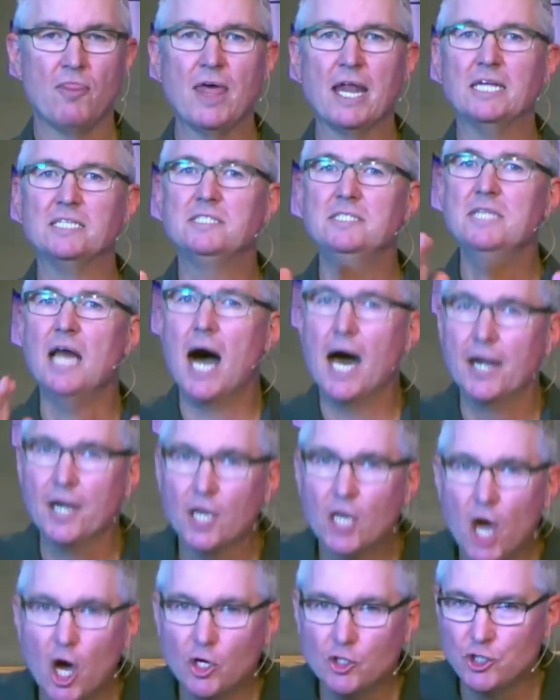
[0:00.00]
That is
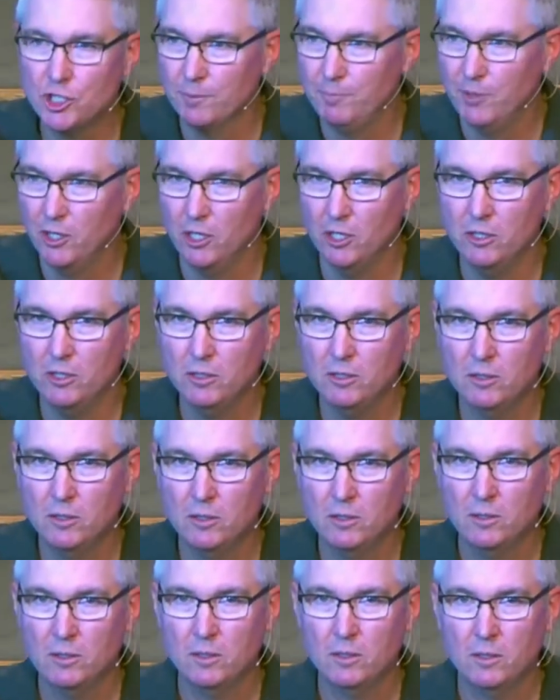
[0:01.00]
non-negotiable.
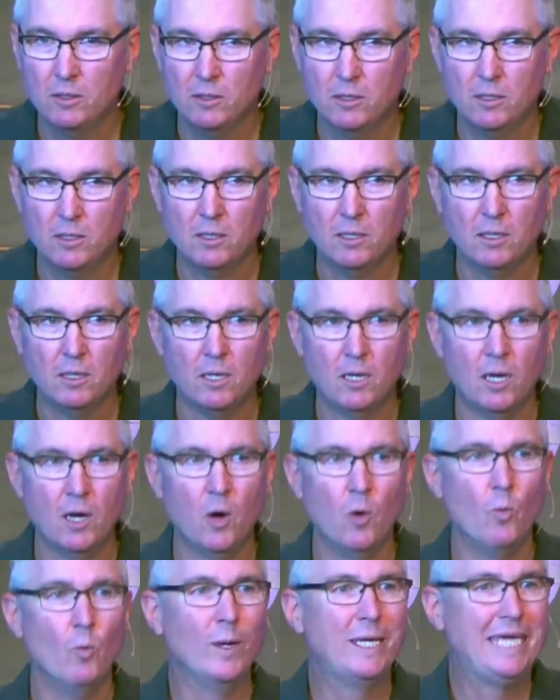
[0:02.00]

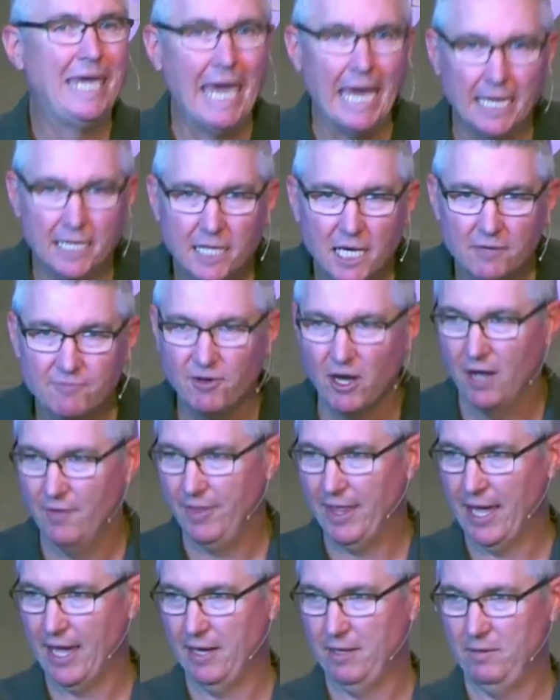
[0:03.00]
We can't give
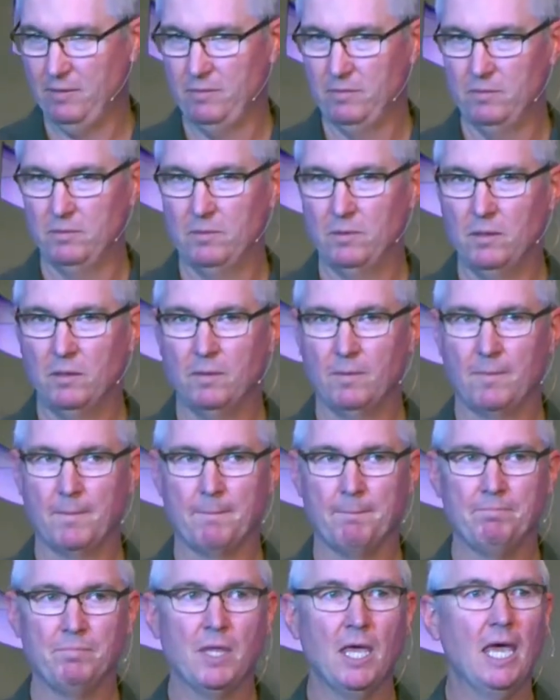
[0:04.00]
on that.
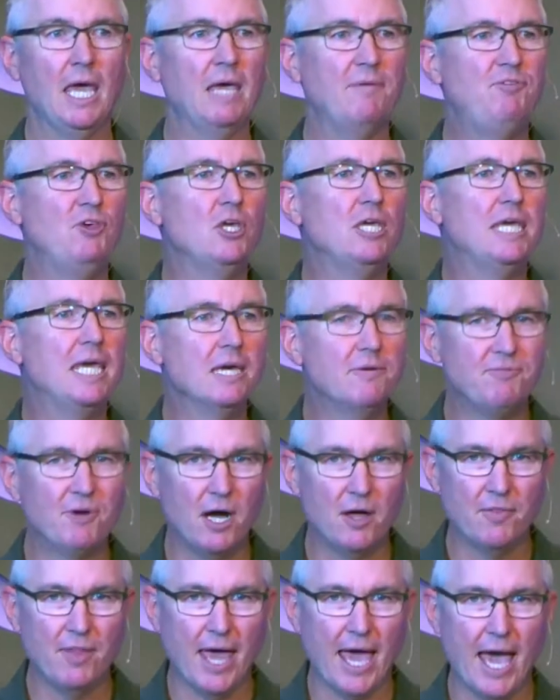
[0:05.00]
If you give
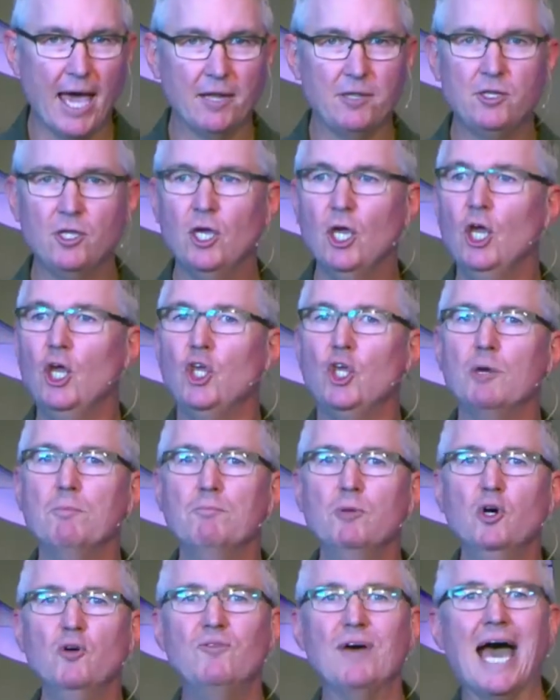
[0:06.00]
on that,
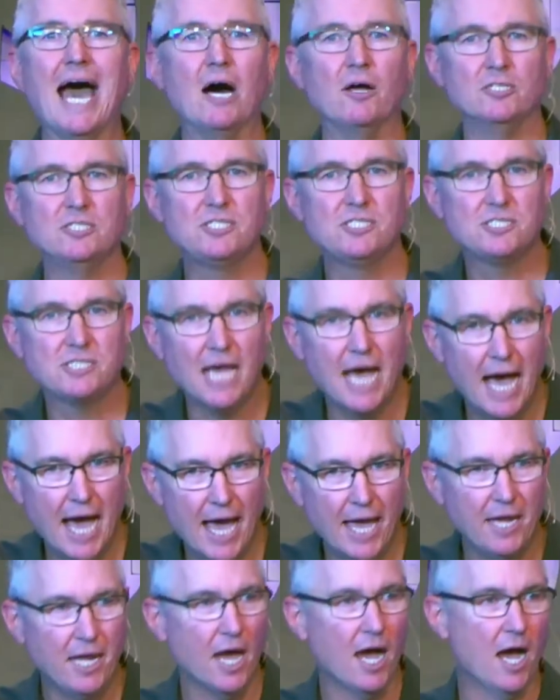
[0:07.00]
you move
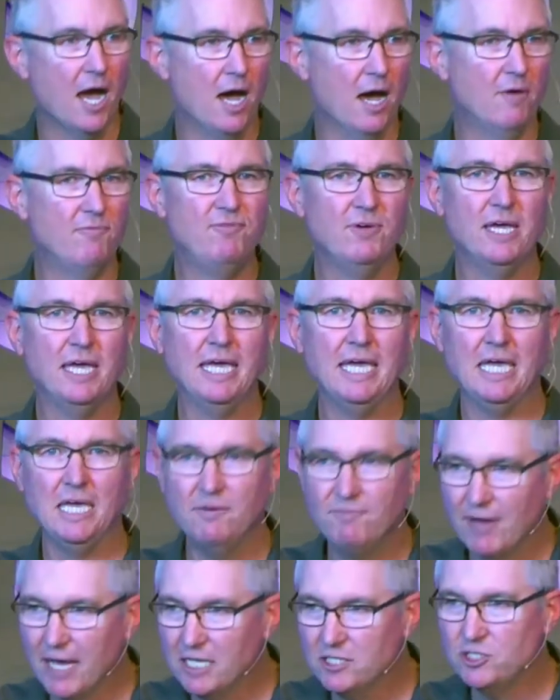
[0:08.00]
outside of
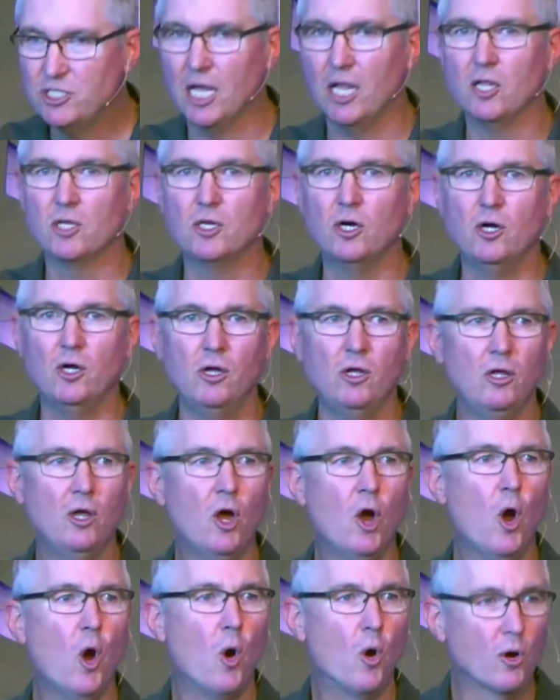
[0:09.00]

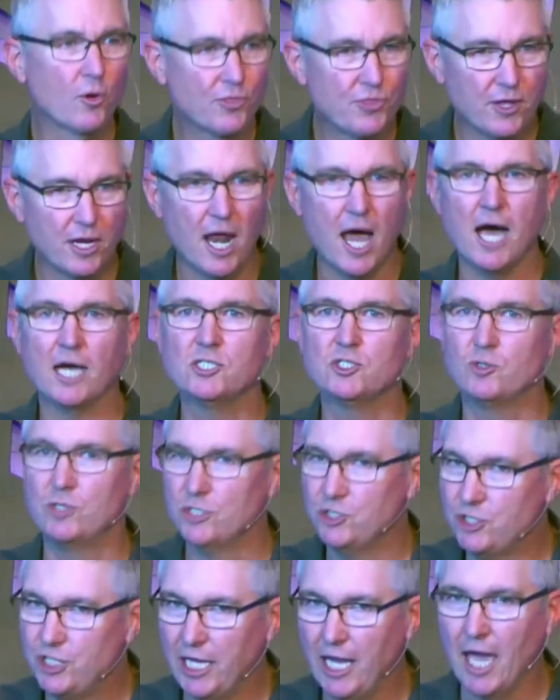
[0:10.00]
evangelical Orthodox
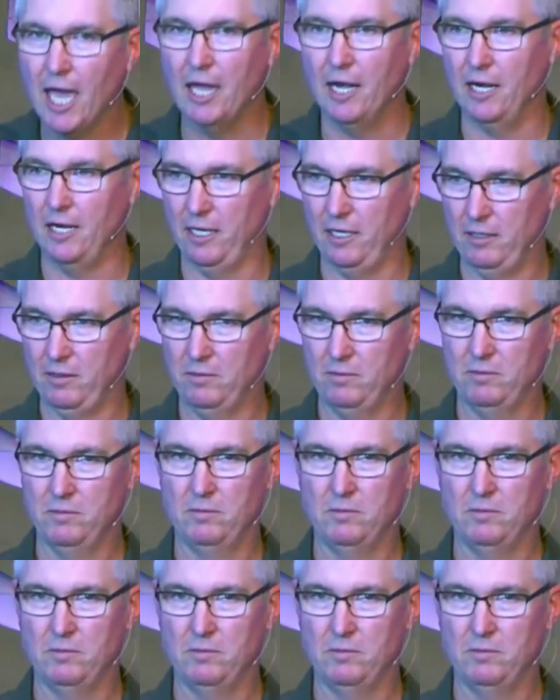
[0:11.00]
Christianity.